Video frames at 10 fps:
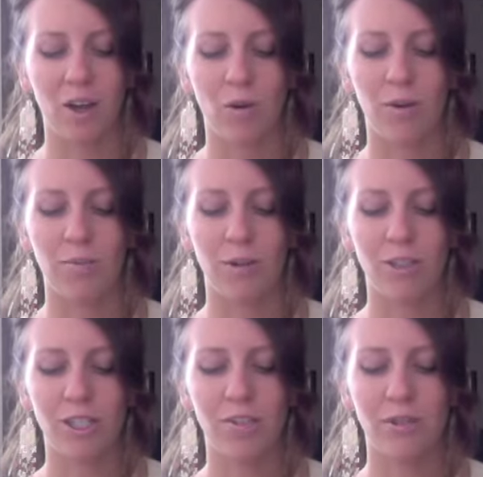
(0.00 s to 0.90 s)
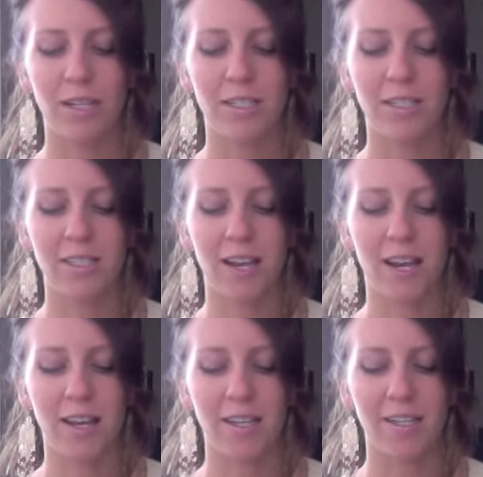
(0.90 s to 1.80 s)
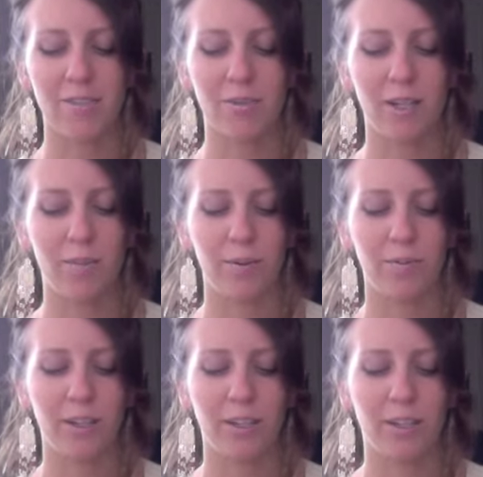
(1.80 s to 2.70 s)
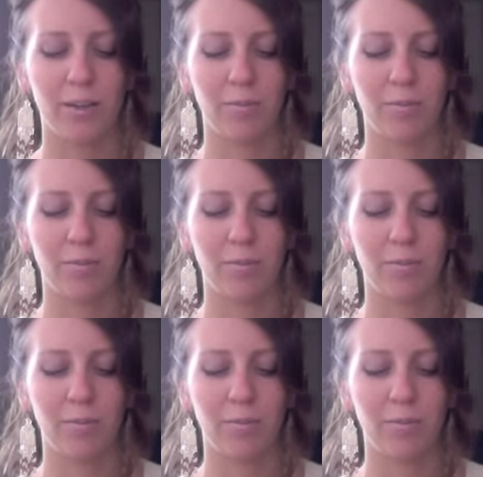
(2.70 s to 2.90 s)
When Moshe raised his hand, Israel prevailed,